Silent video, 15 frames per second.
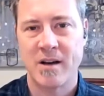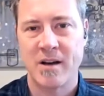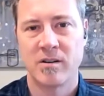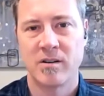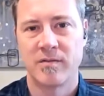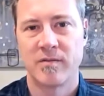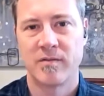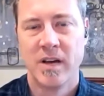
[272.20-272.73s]

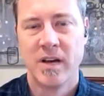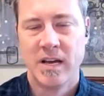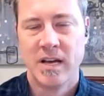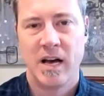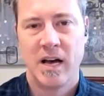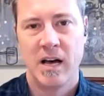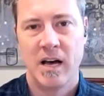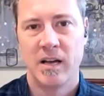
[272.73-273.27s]
Right now
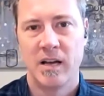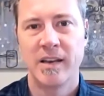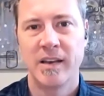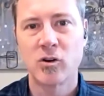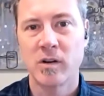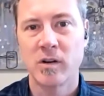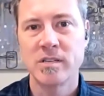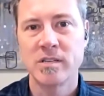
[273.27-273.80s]
I've
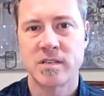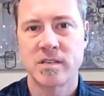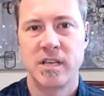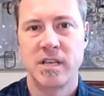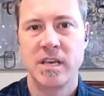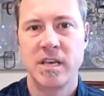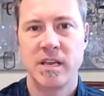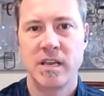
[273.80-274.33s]
uh,
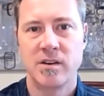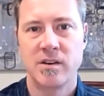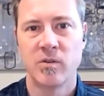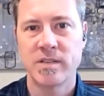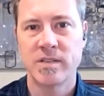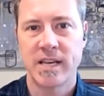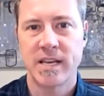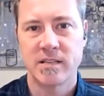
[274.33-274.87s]
increase
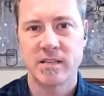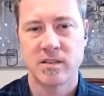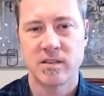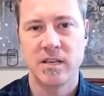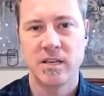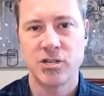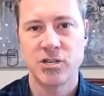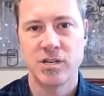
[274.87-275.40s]
the noise
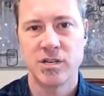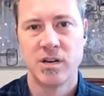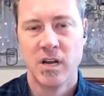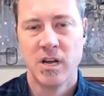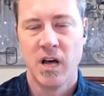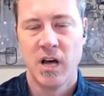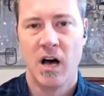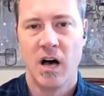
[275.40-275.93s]

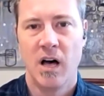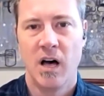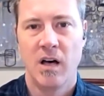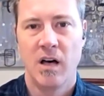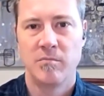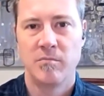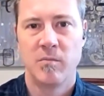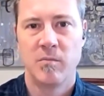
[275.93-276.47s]
cancellation
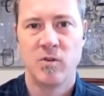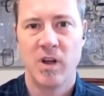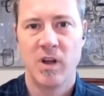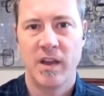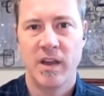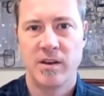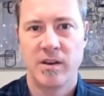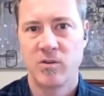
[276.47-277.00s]

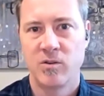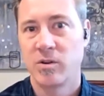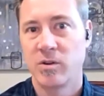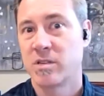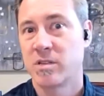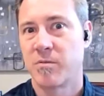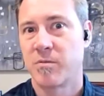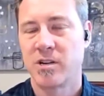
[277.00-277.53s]
um,
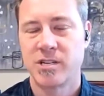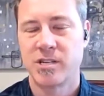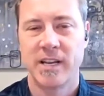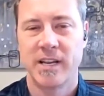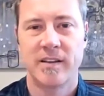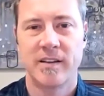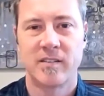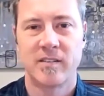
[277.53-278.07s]
and noise
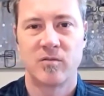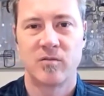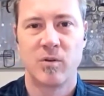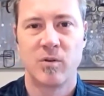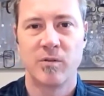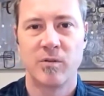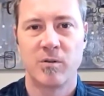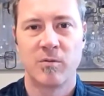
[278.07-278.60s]
suppression, I
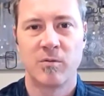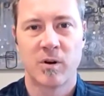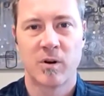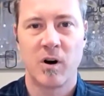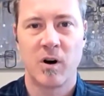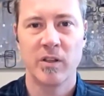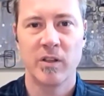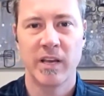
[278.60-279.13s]
guess is really
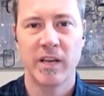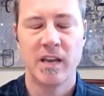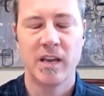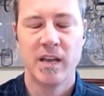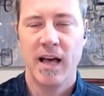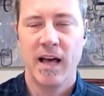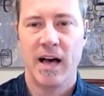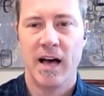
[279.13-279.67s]
what we're
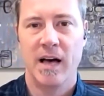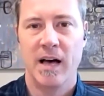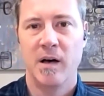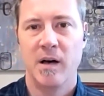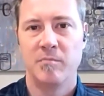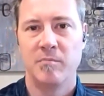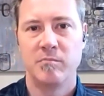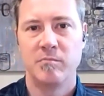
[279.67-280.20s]
calling it,
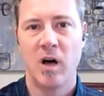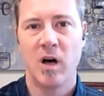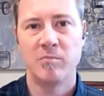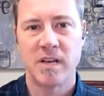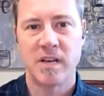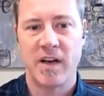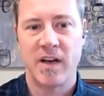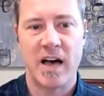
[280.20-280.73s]

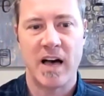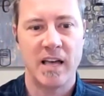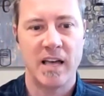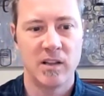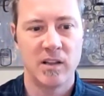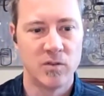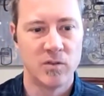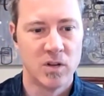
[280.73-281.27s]
um, up to
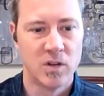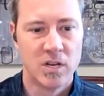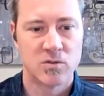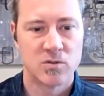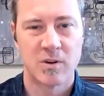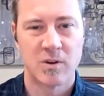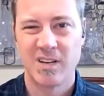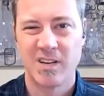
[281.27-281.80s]
the high
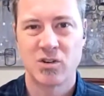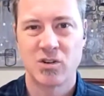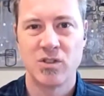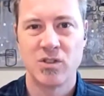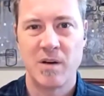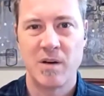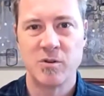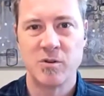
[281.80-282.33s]
level. So we're
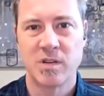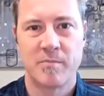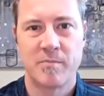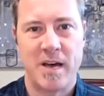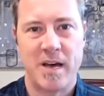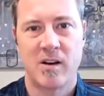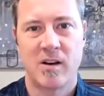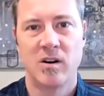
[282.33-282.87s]
going to turn that
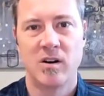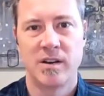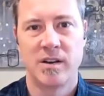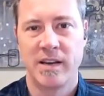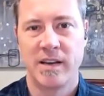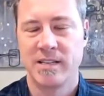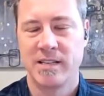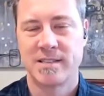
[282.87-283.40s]
music
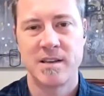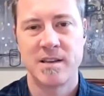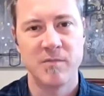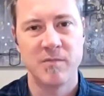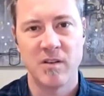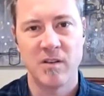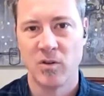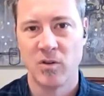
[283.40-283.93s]
back on and
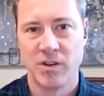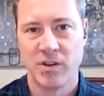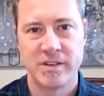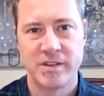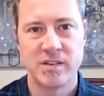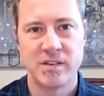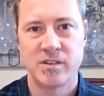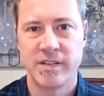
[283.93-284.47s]
it's same
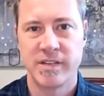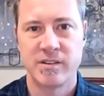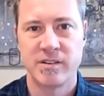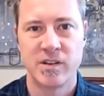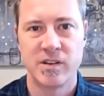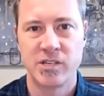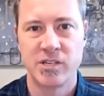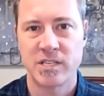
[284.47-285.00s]
level,
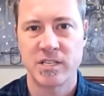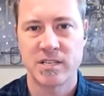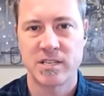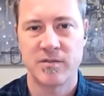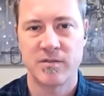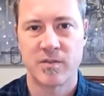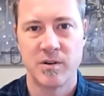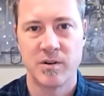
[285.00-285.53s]
didn't didn't
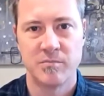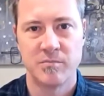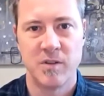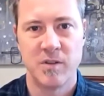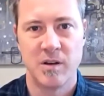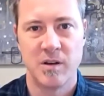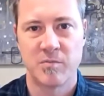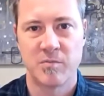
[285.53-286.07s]
adjust it
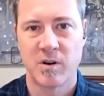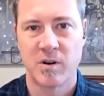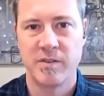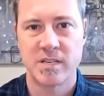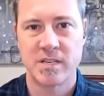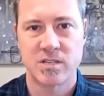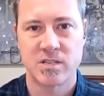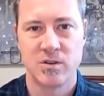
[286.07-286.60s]
from
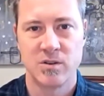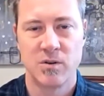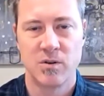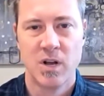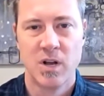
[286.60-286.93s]
uh, previous.